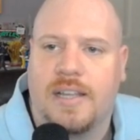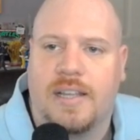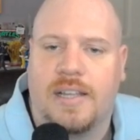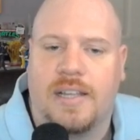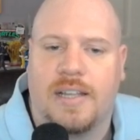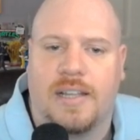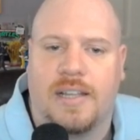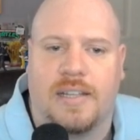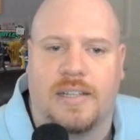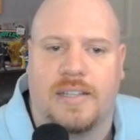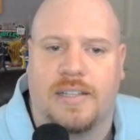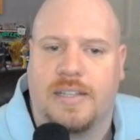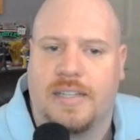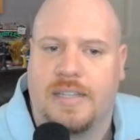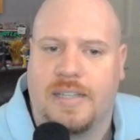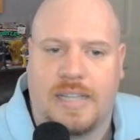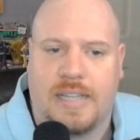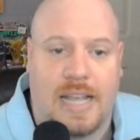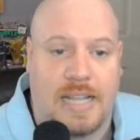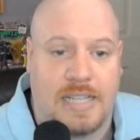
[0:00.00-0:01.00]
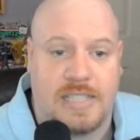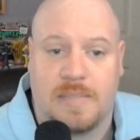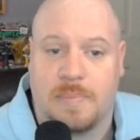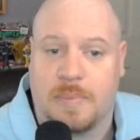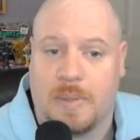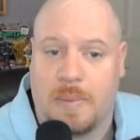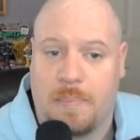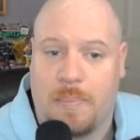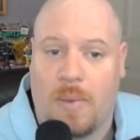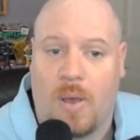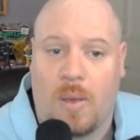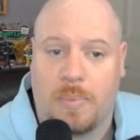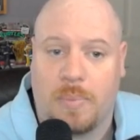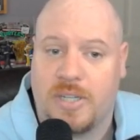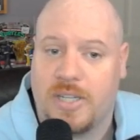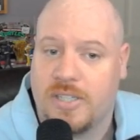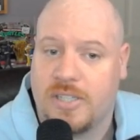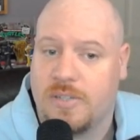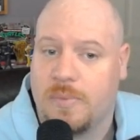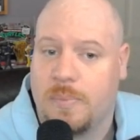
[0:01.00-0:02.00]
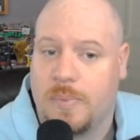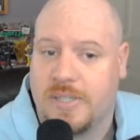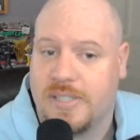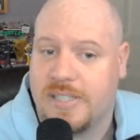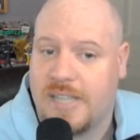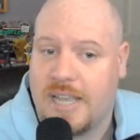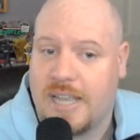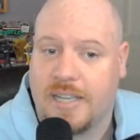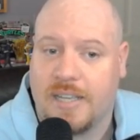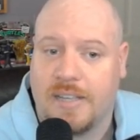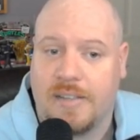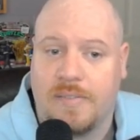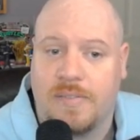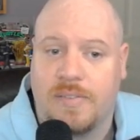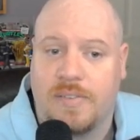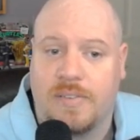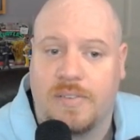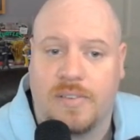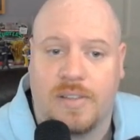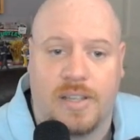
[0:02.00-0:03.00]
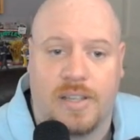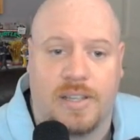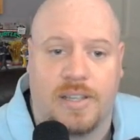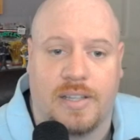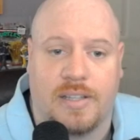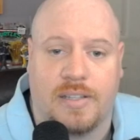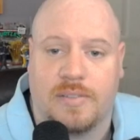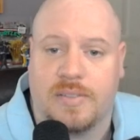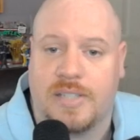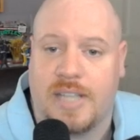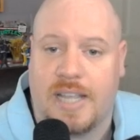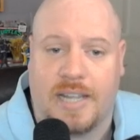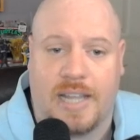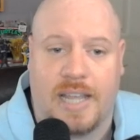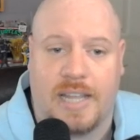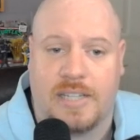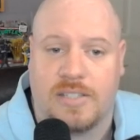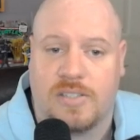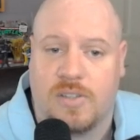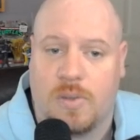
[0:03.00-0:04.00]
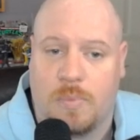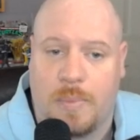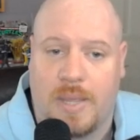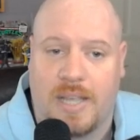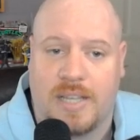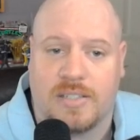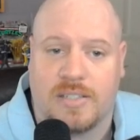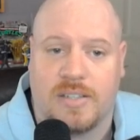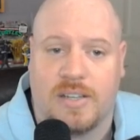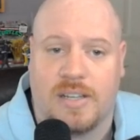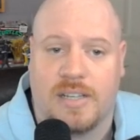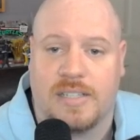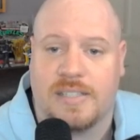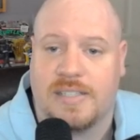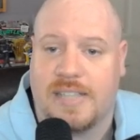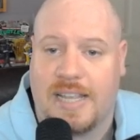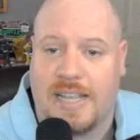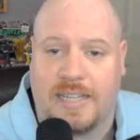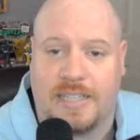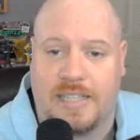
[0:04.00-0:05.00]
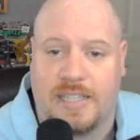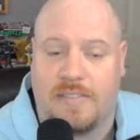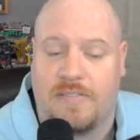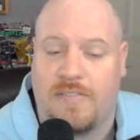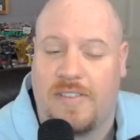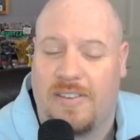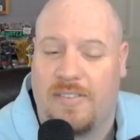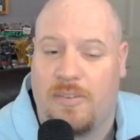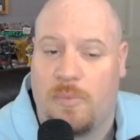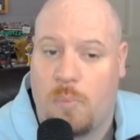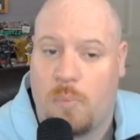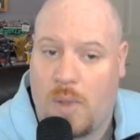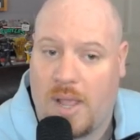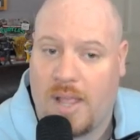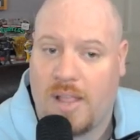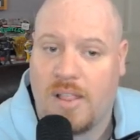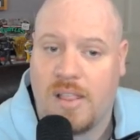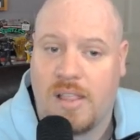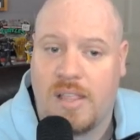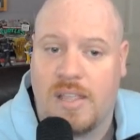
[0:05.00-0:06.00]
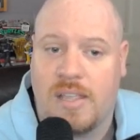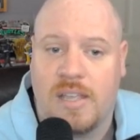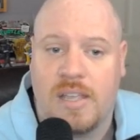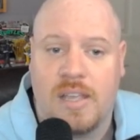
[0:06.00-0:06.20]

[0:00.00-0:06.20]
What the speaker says: It had some competition with Sega. Sega had its own mascot. Sega did very well.